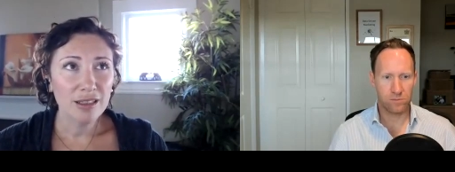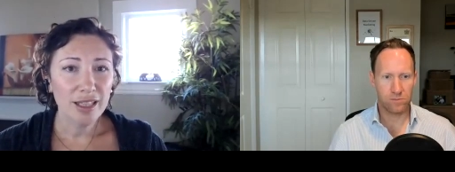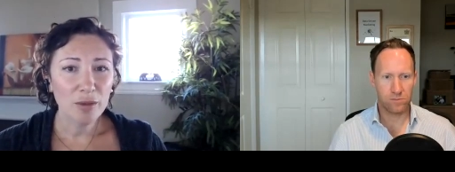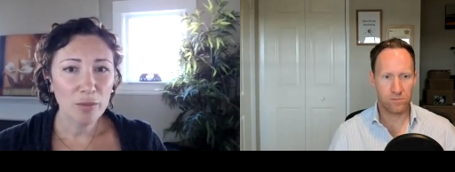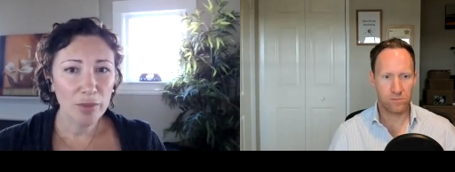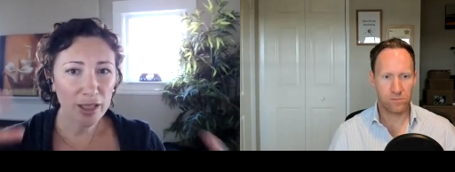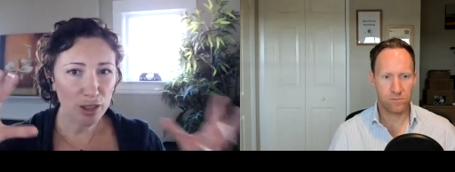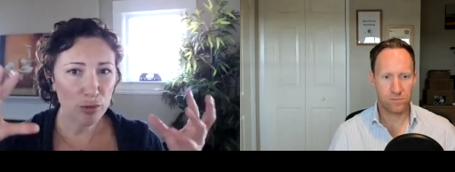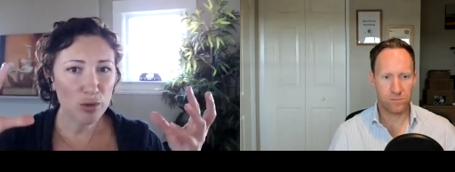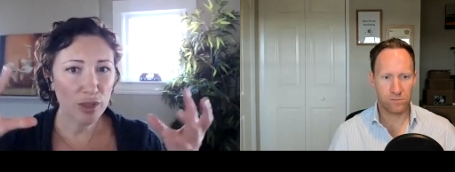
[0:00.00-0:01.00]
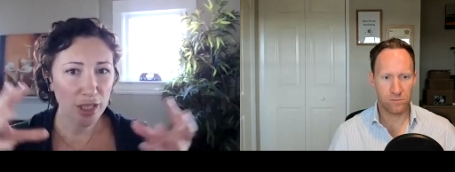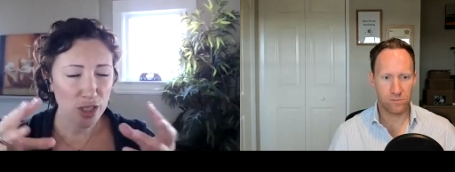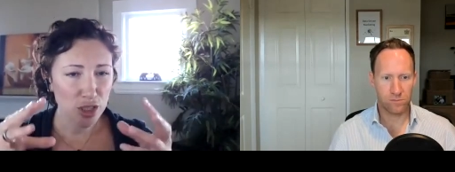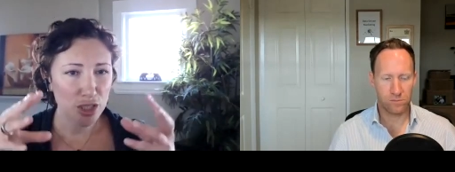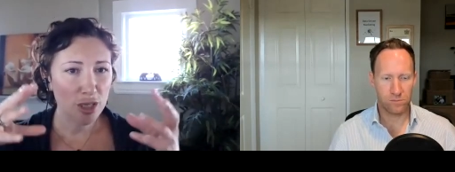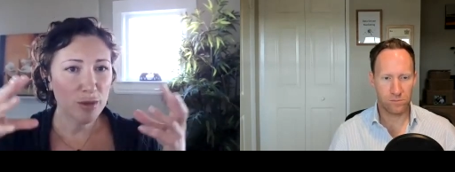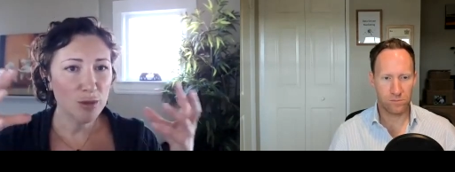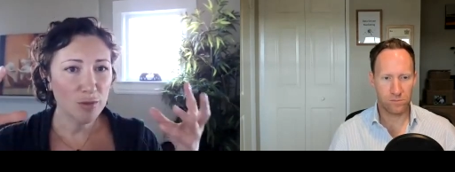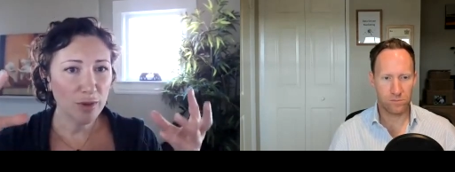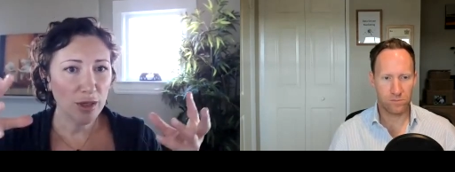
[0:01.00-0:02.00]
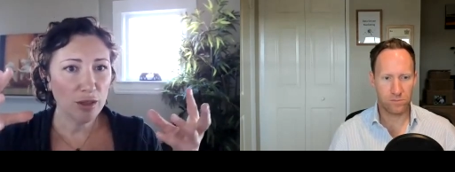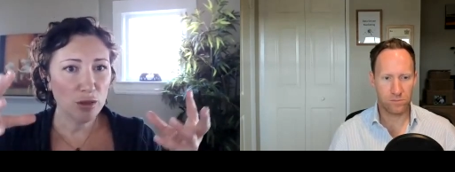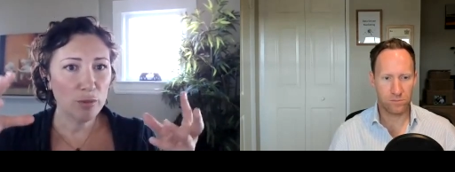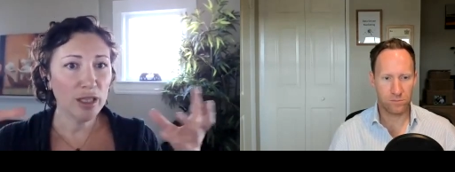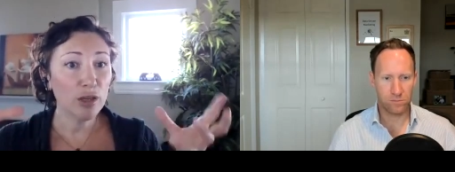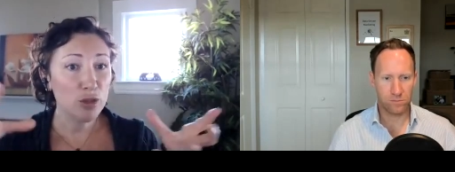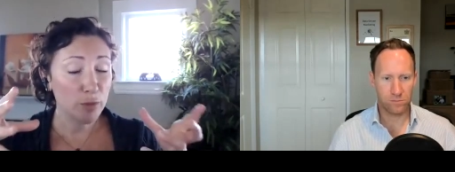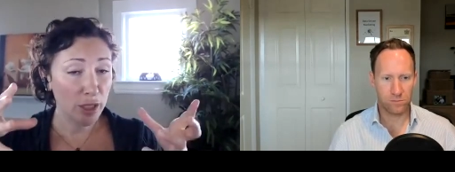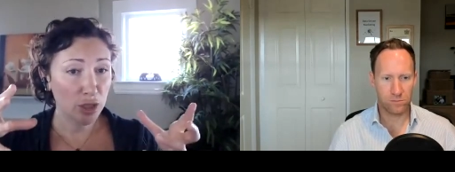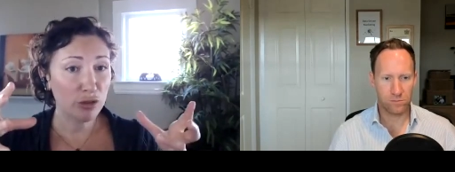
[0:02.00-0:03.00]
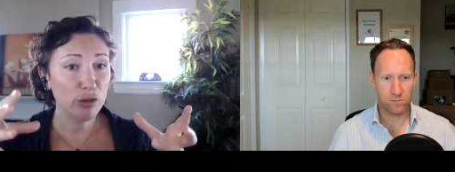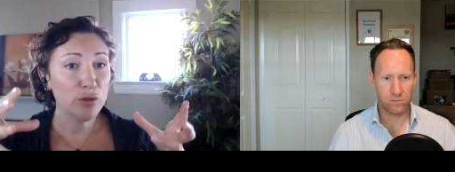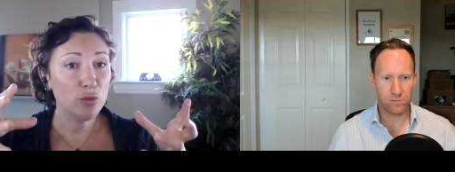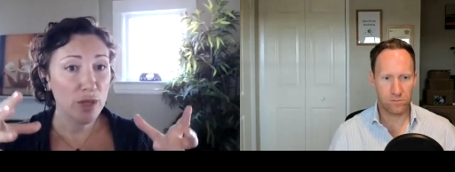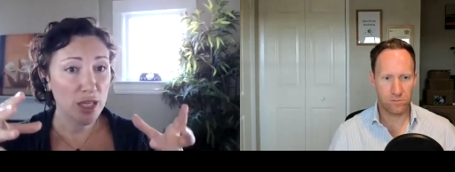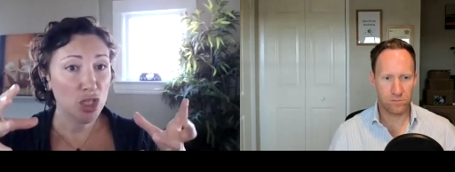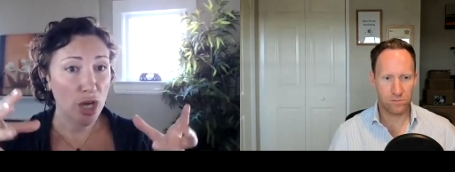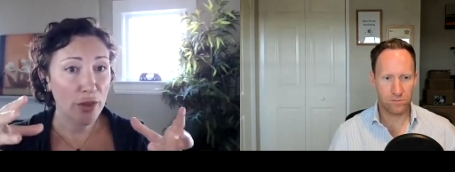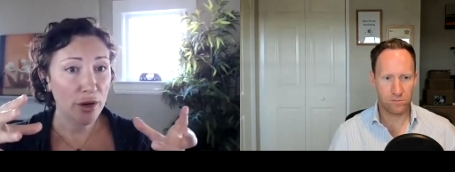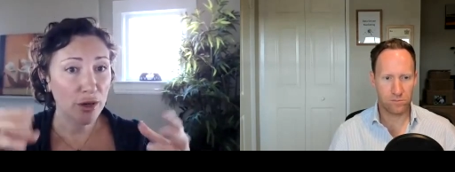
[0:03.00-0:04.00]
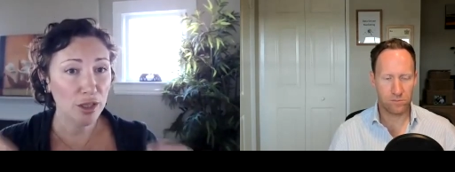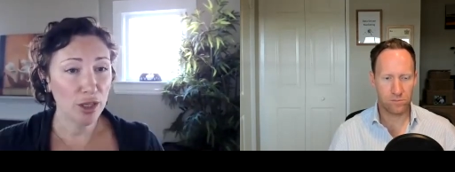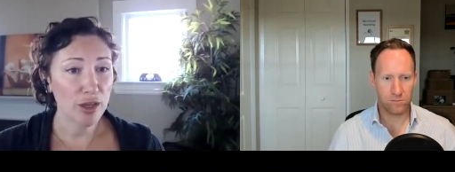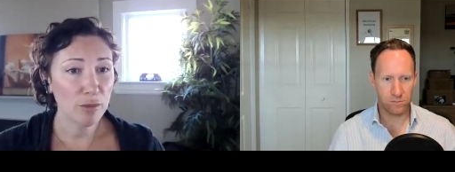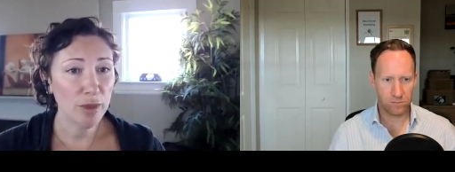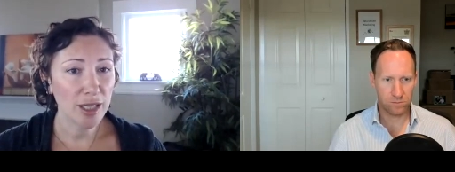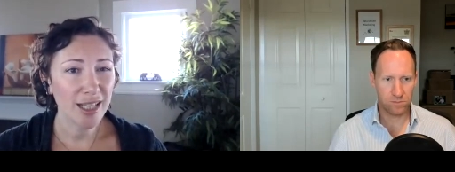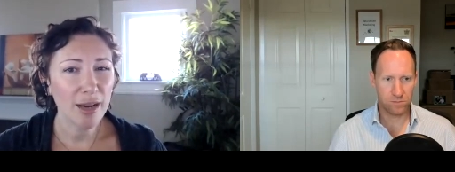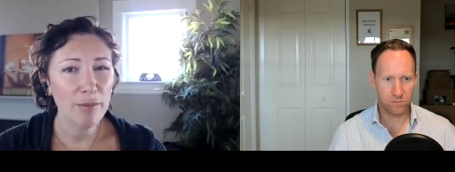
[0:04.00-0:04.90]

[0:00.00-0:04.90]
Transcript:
Speaker 1: like build those relationships build those peer groups with each other you know they're kind of like a